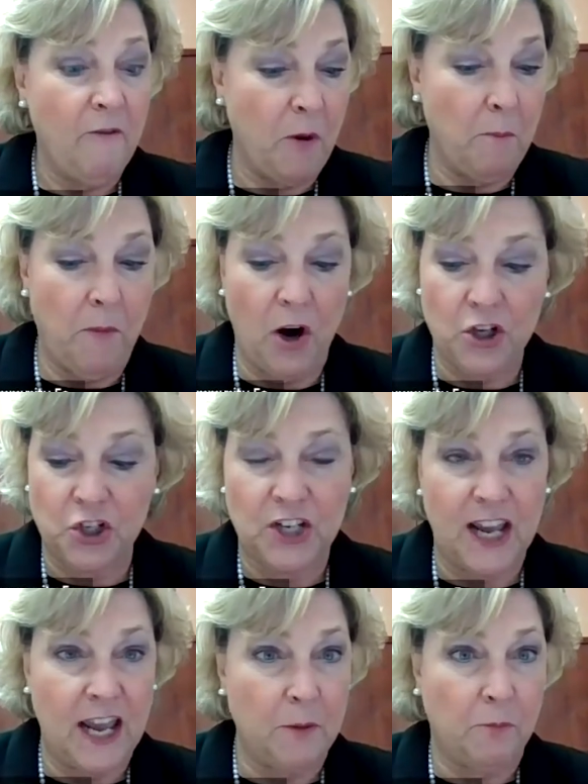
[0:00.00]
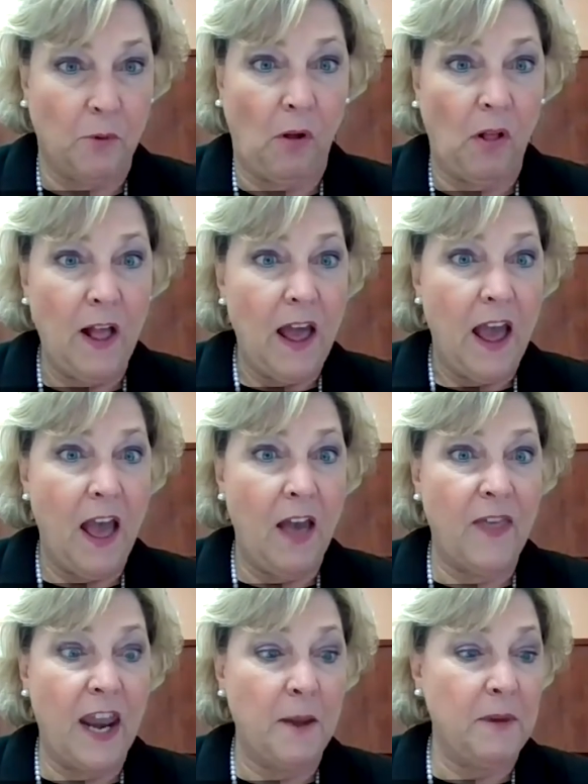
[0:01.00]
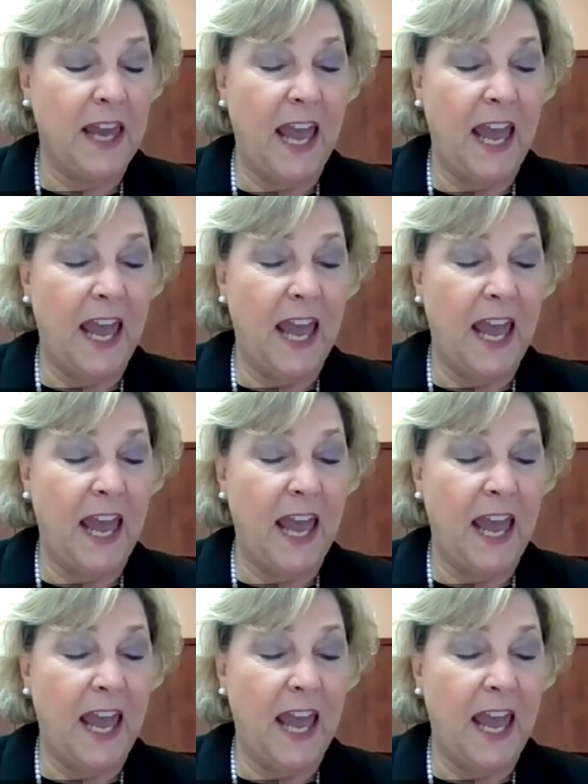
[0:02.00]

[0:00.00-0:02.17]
from March to April. And then